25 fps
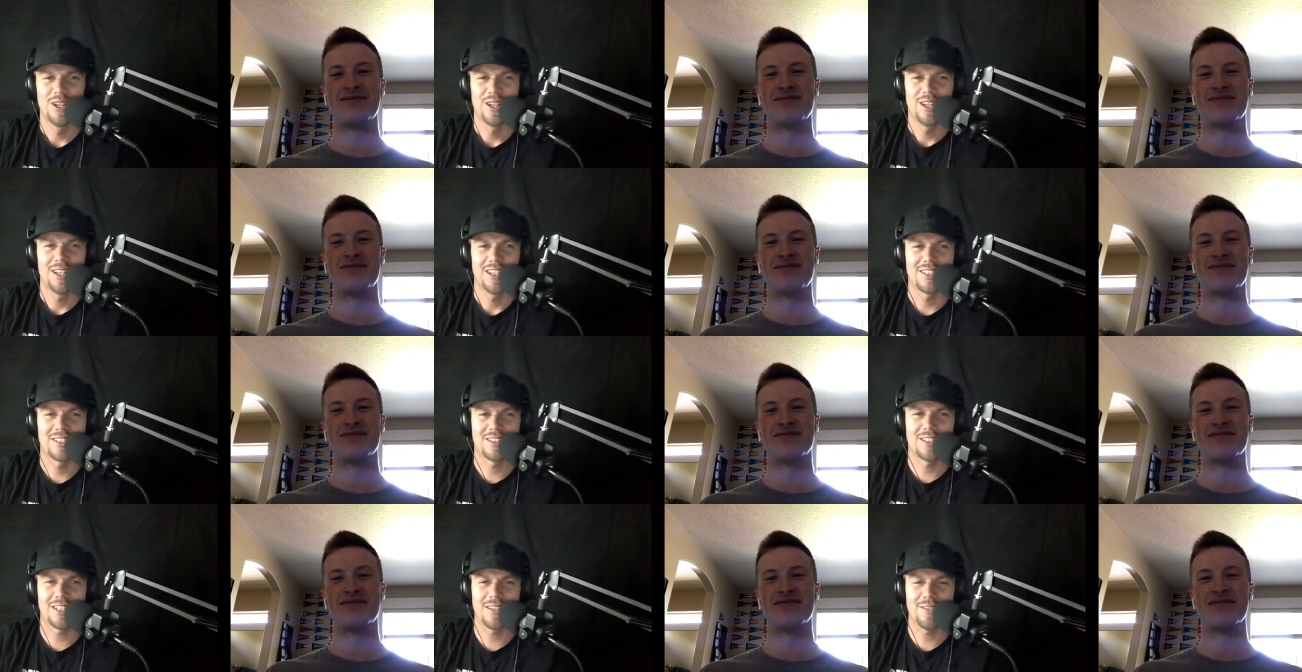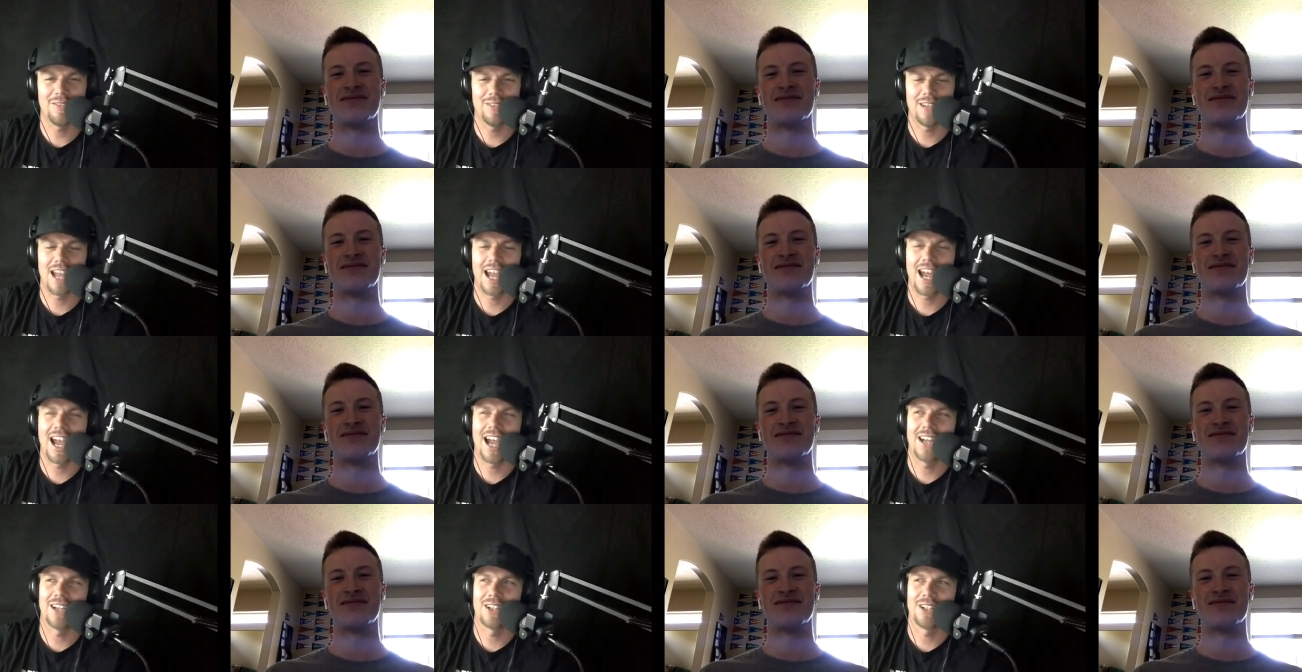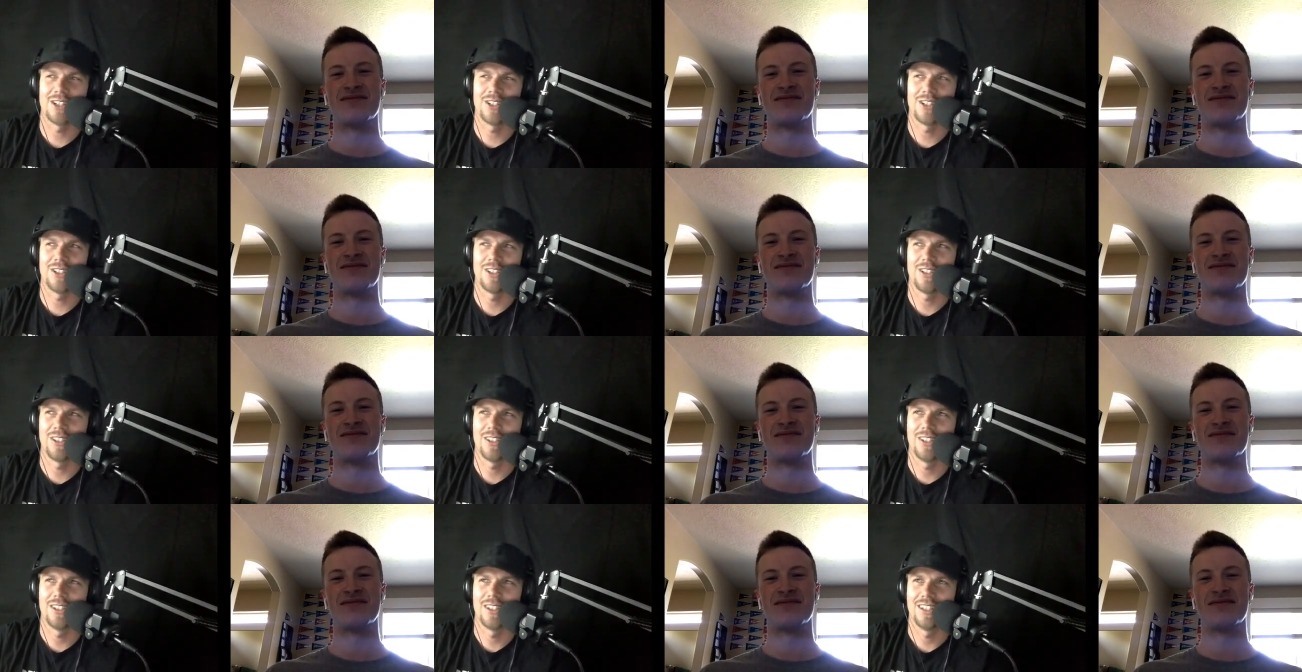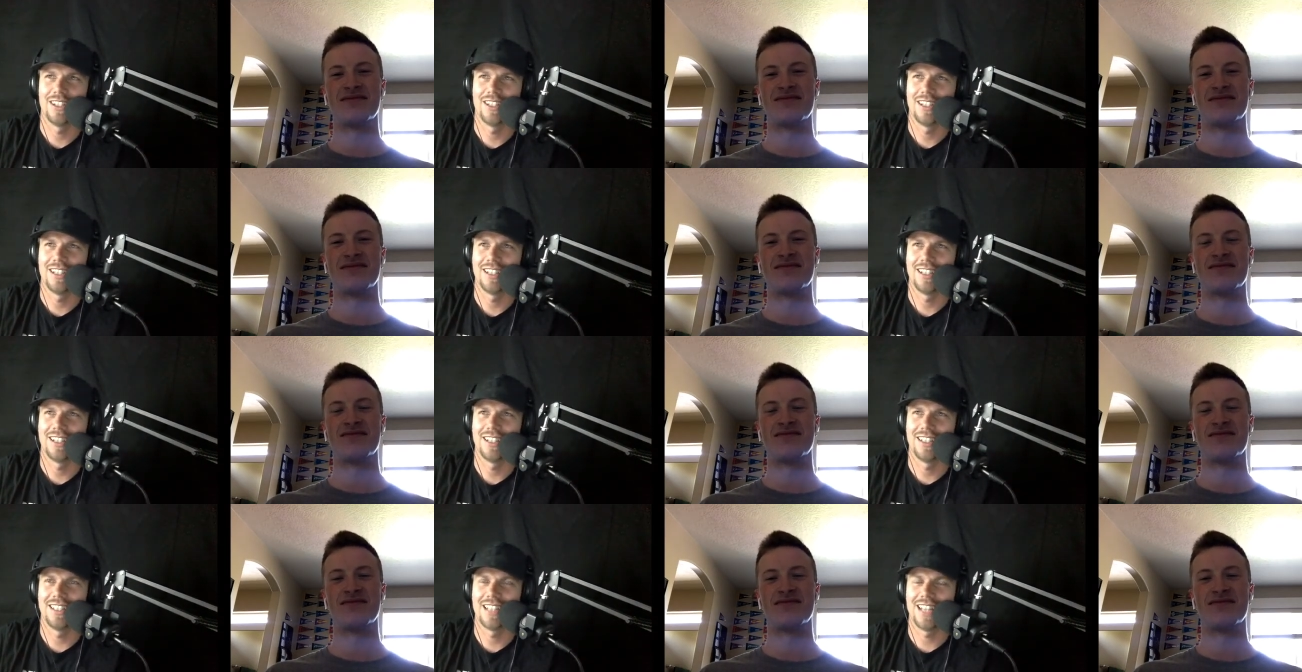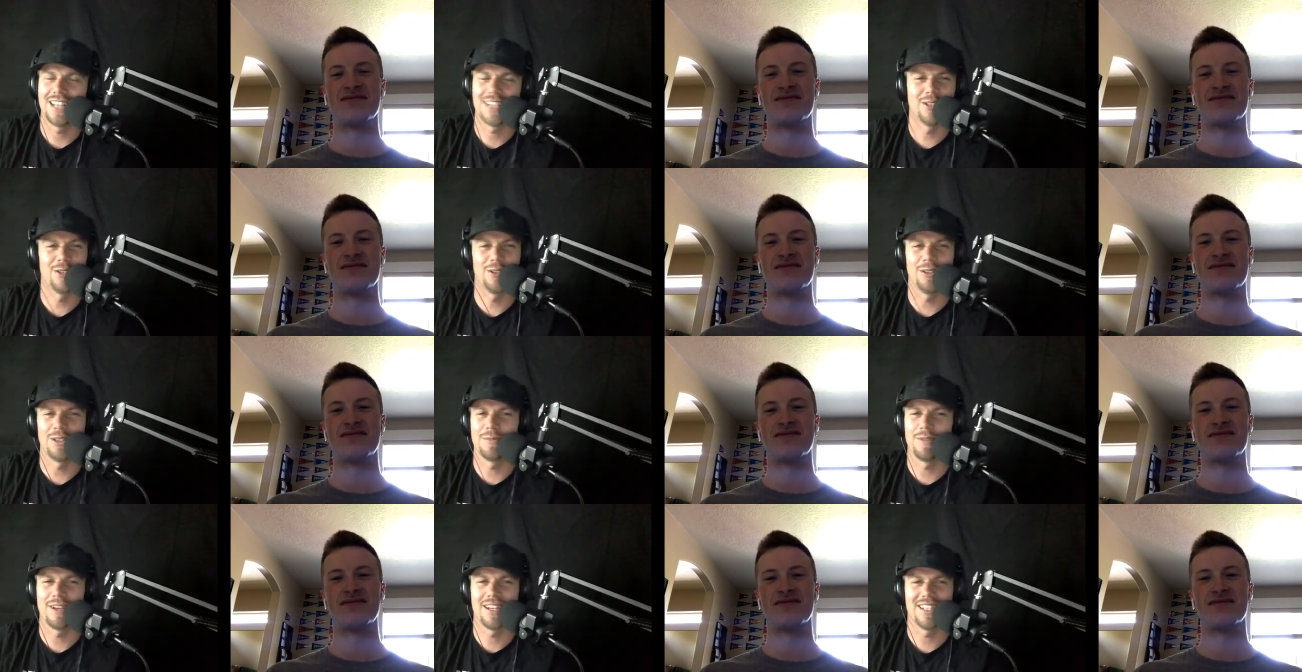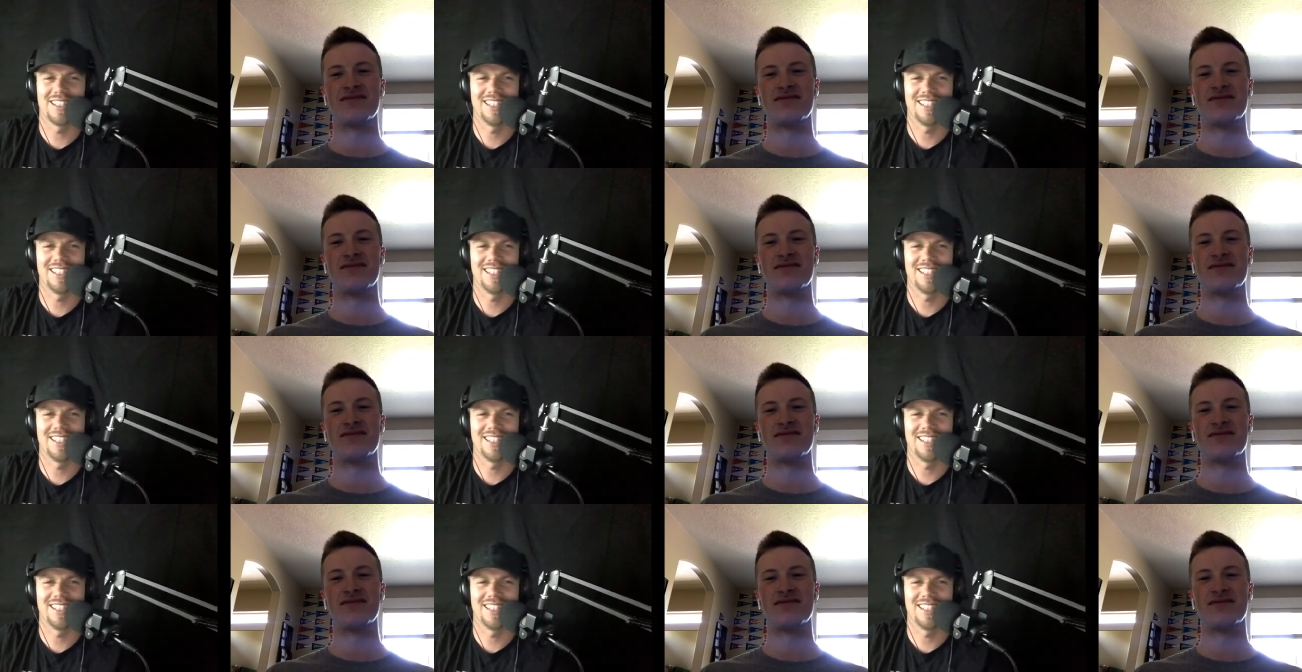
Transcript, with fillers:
Speaker 1: Steve Nash, that totally makes